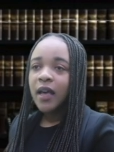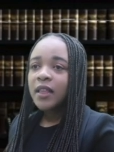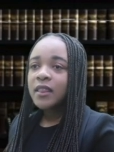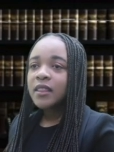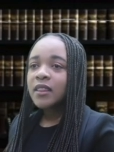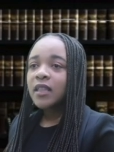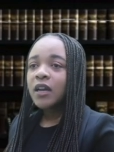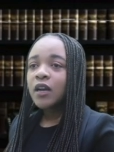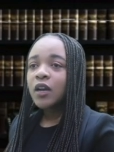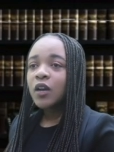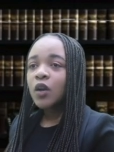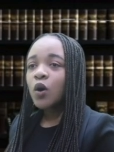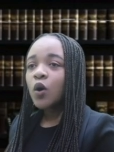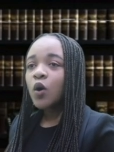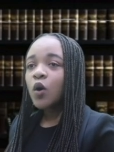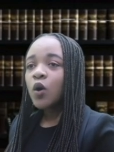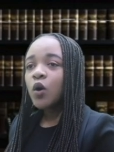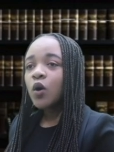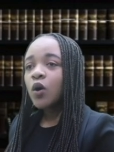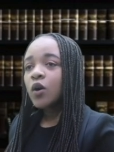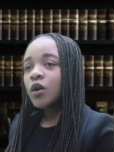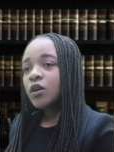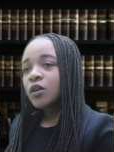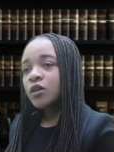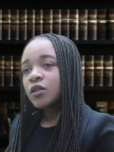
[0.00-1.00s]
the law
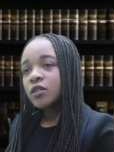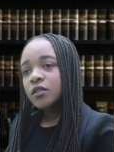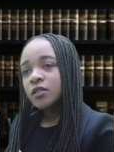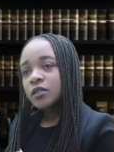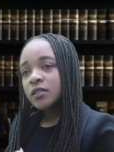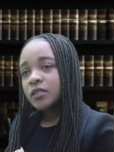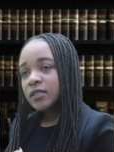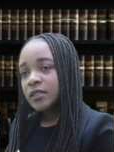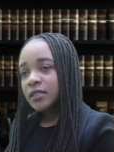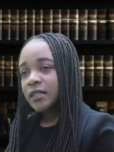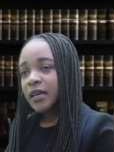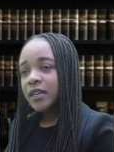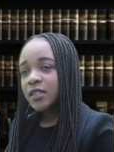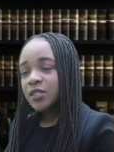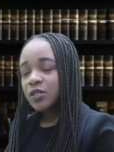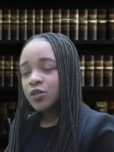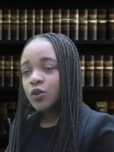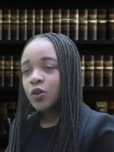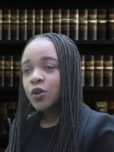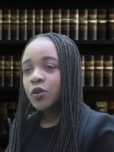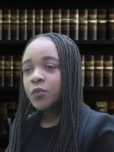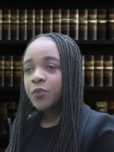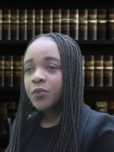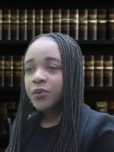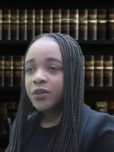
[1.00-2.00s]
does
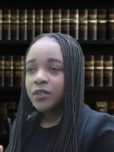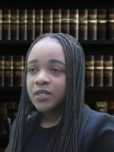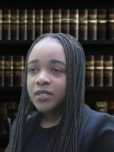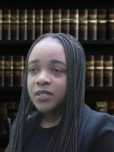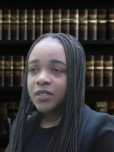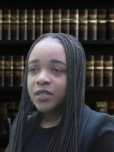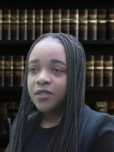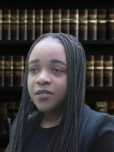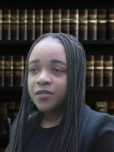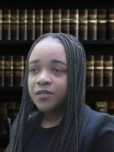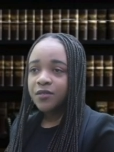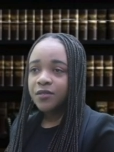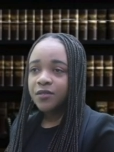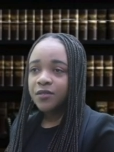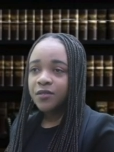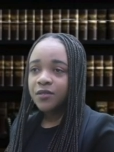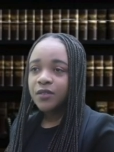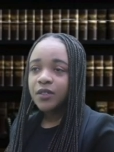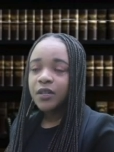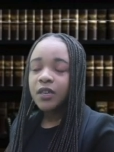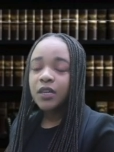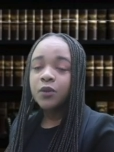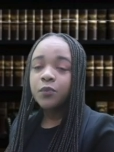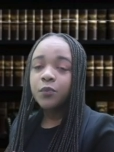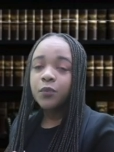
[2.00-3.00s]
not preserve,
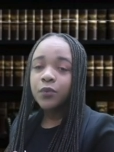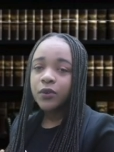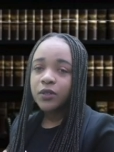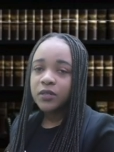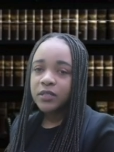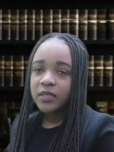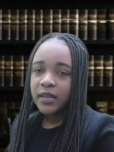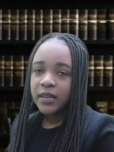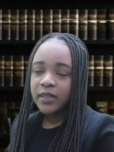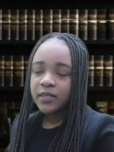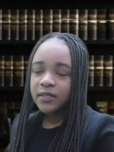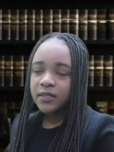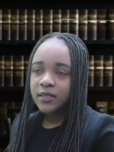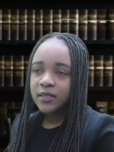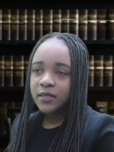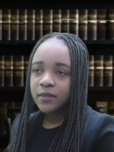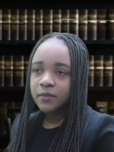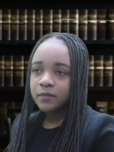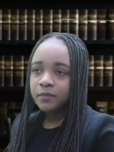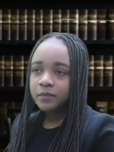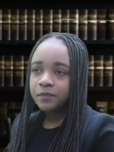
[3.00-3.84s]
it protects.